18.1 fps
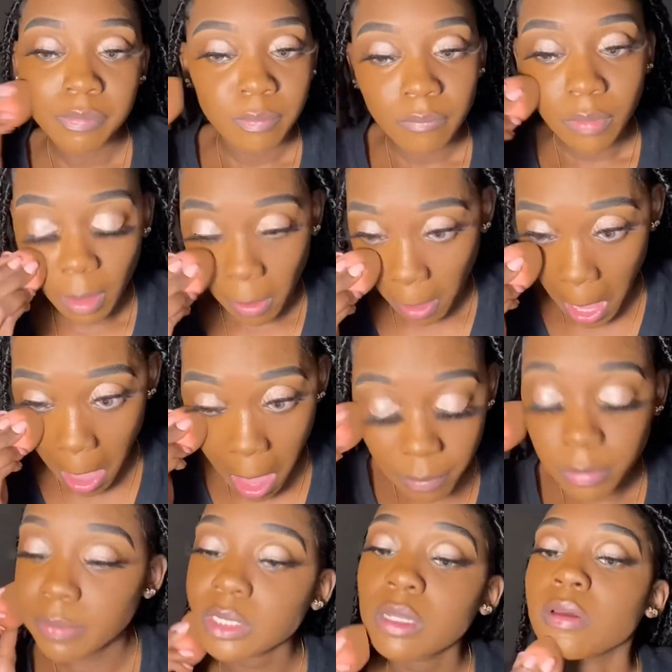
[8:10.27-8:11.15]
I just really
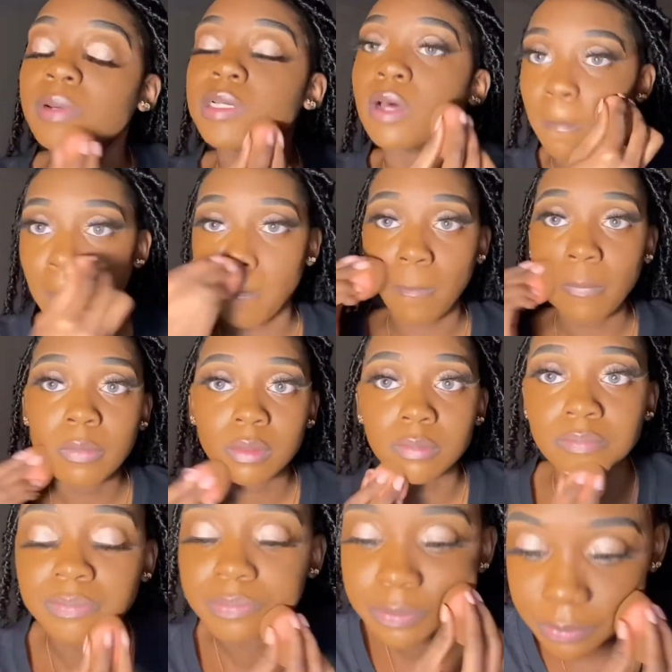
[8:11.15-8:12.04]
like my face
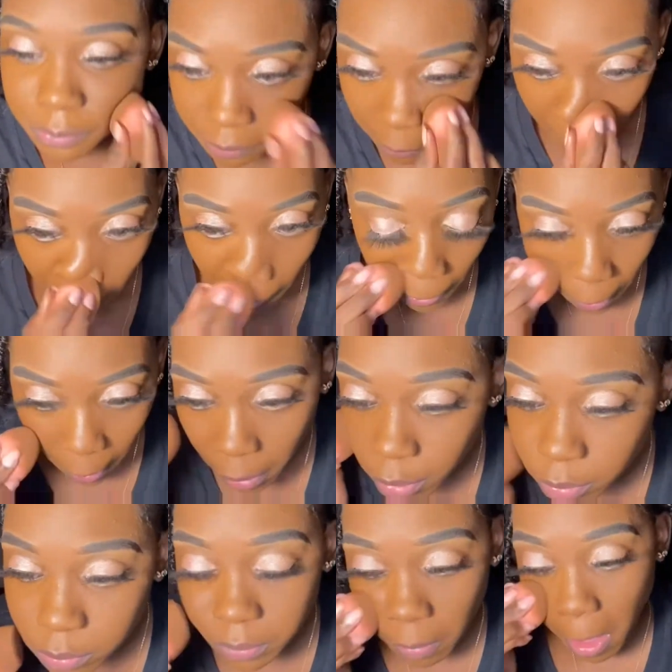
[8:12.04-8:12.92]
to be
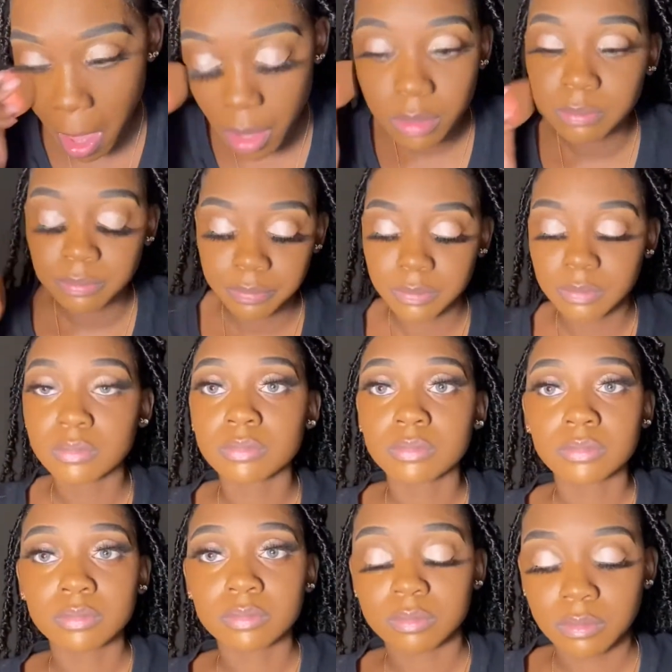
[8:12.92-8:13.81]
foundationed up, I guess.
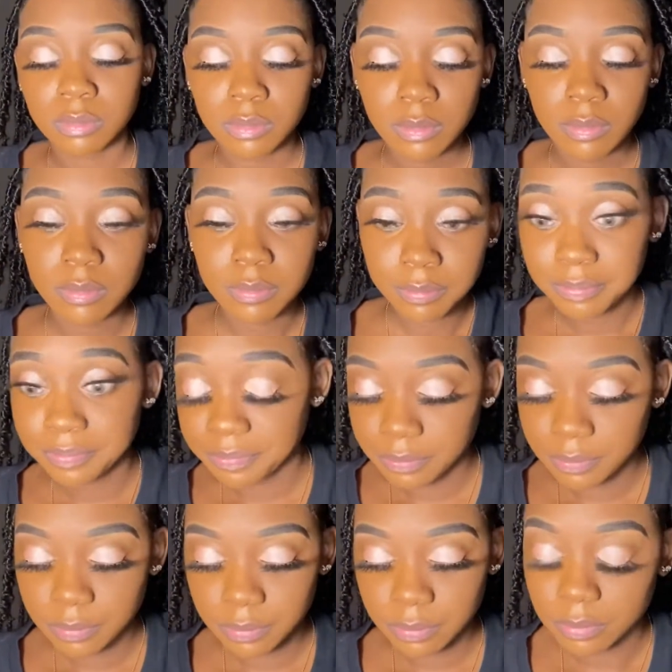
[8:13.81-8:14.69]

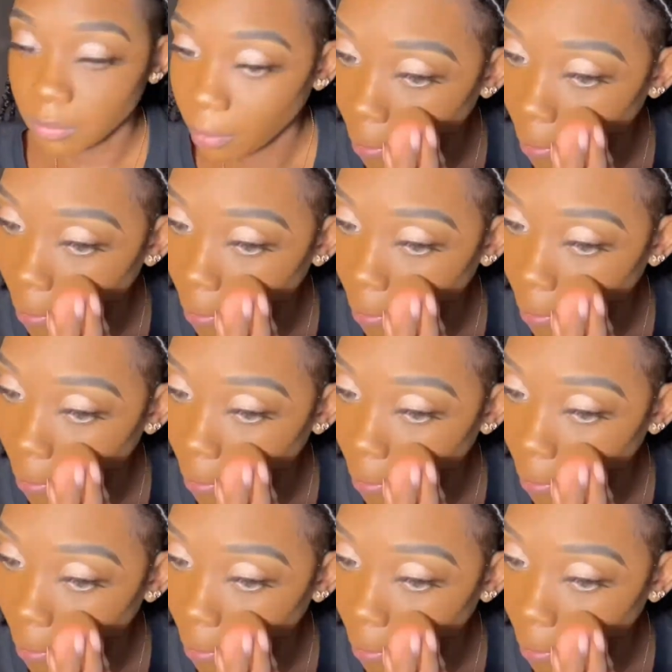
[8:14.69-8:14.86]
So yeah,